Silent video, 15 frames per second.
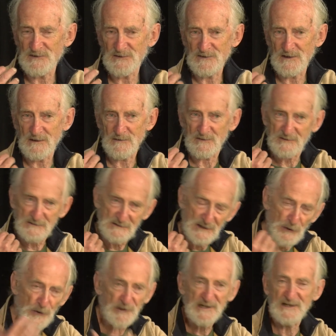uh,
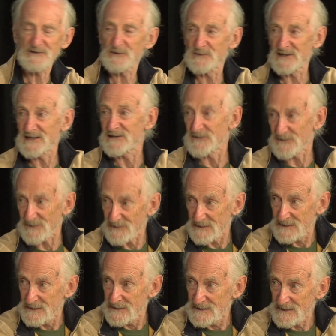hooking the reader
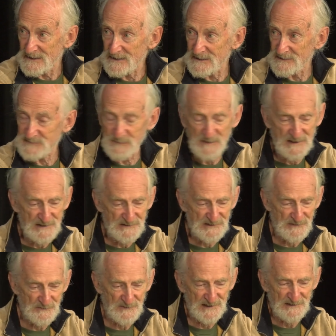right. is because
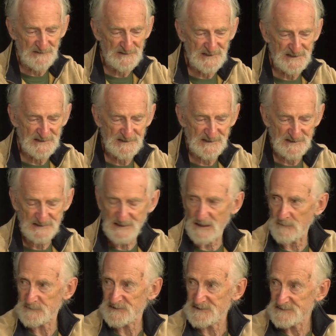the reader sees these
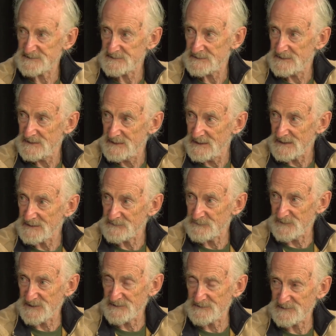options and the
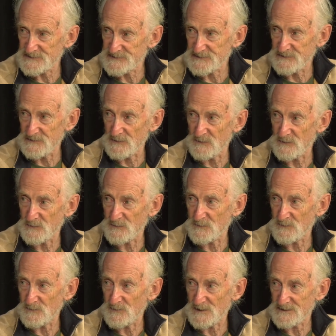reader doesn't know
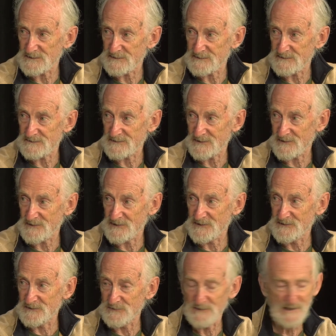what they're going to
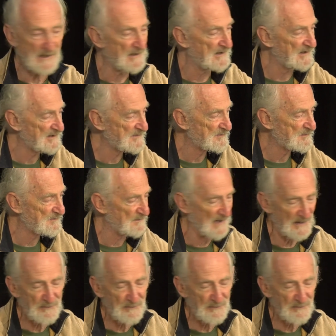do. And in this my